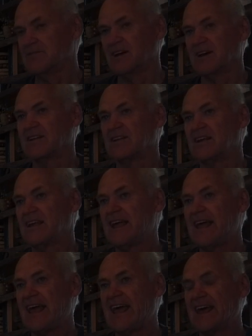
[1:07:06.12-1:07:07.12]
keep me out.
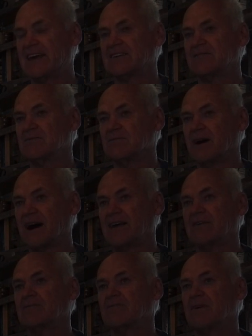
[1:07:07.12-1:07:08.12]
And
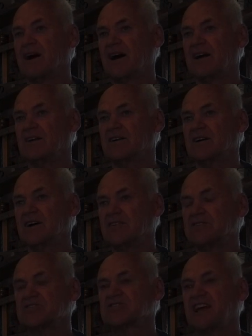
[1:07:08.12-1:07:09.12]
my
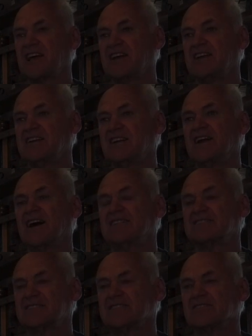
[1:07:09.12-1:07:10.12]
understanding, and
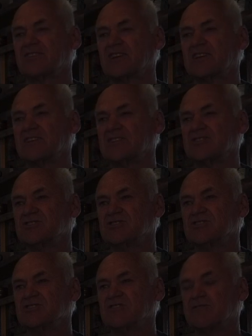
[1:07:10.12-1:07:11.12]
I still think this
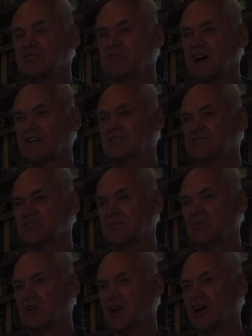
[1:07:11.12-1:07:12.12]
is if you talk to
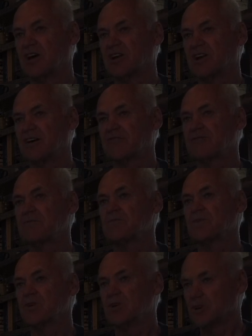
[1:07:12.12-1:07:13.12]
someone long enough,
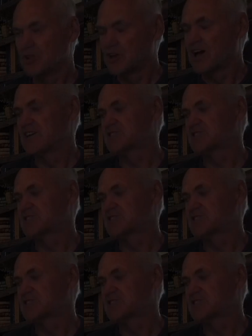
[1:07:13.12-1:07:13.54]
the